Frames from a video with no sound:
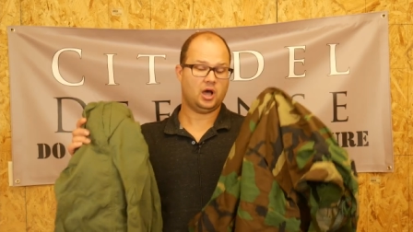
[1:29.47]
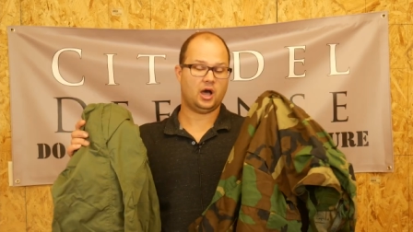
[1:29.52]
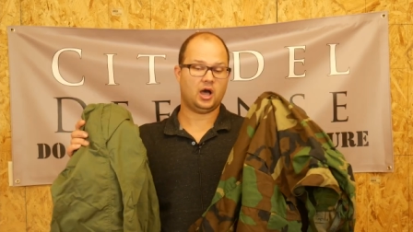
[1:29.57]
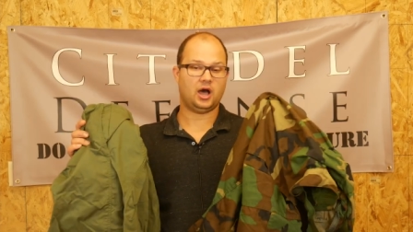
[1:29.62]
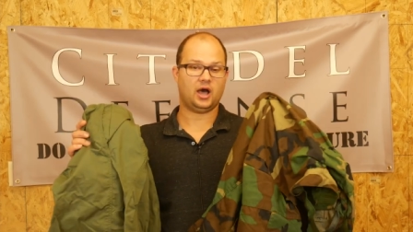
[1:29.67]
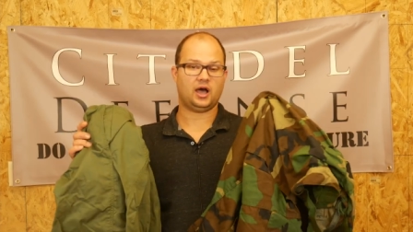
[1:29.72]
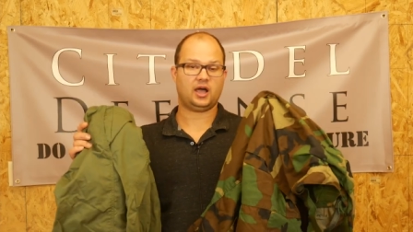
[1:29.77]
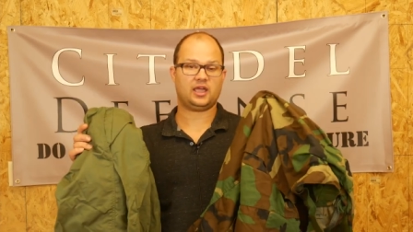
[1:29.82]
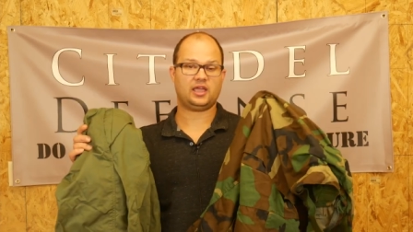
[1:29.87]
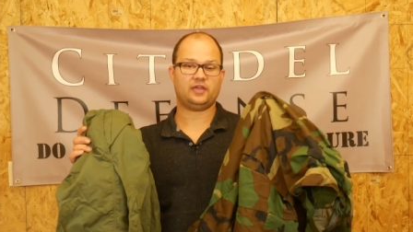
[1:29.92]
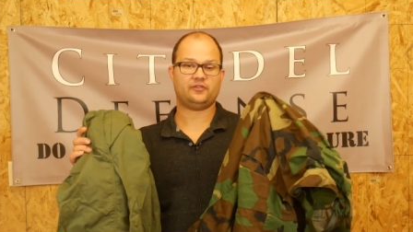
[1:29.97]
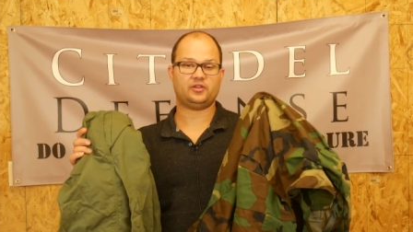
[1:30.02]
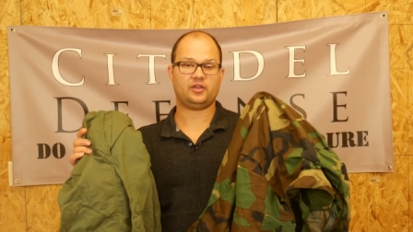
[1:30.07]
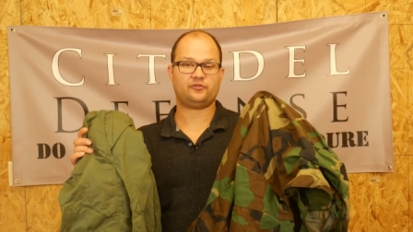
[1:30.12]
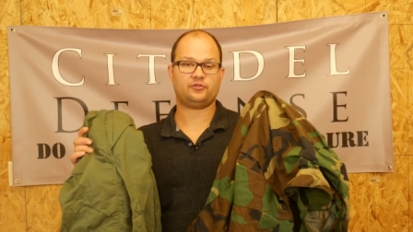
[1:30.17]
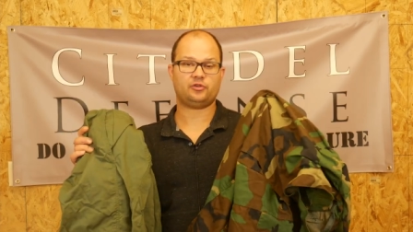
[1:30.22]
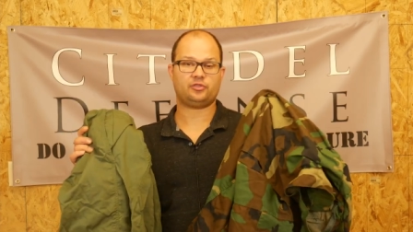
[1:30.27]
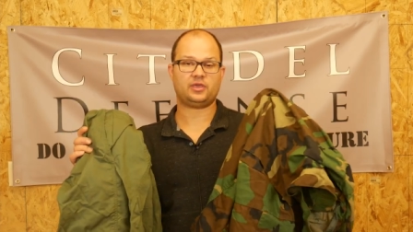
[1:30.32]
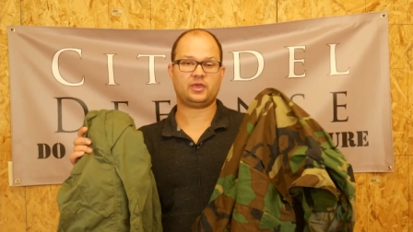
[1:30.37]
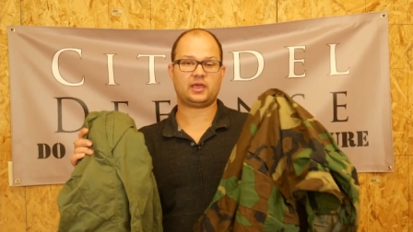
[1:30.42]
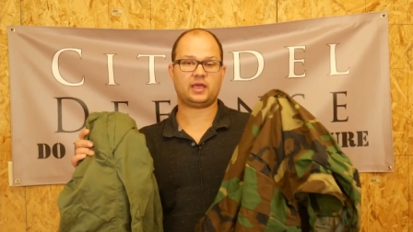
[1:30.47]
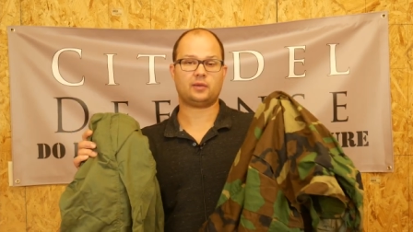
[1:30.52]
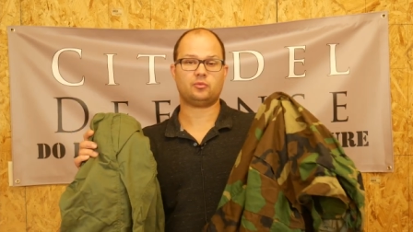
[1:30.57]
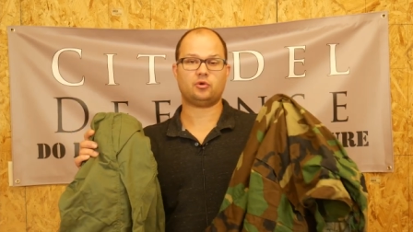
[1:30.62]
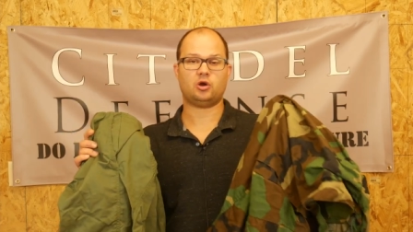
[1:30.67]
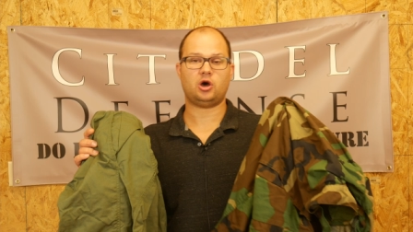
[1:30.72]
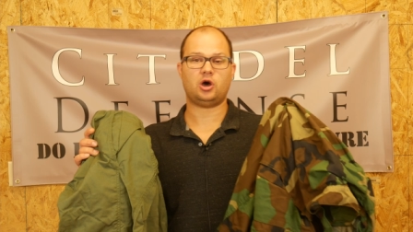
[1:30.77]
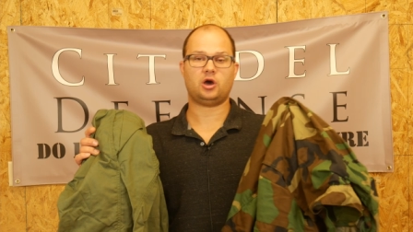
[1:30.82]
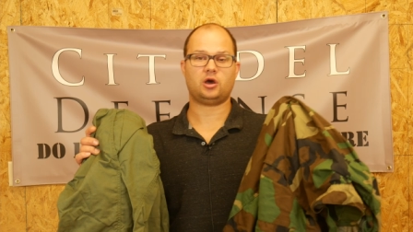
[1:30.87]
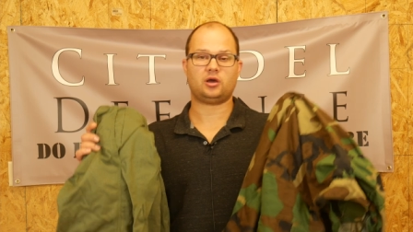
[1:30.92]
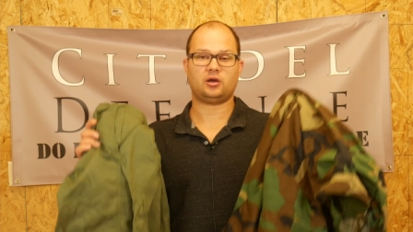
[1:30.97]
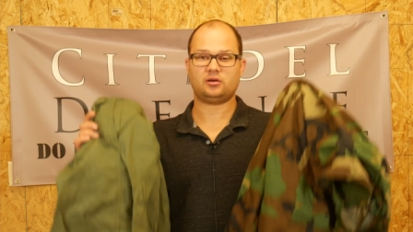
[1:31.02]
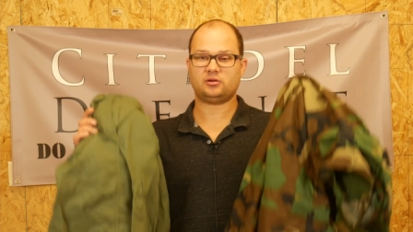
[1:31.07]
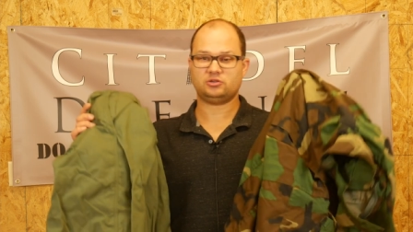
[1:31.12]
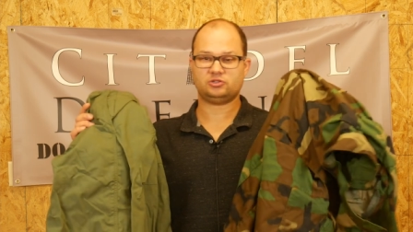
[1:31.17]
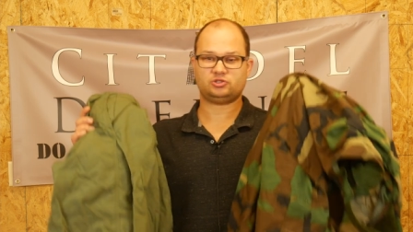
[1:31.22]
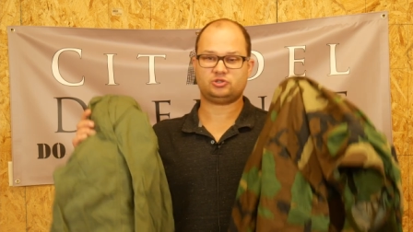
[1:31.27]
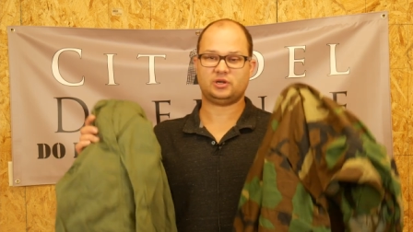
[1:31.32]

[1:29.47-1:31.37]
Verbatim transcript: Uh, if, if, you think I'm wrong,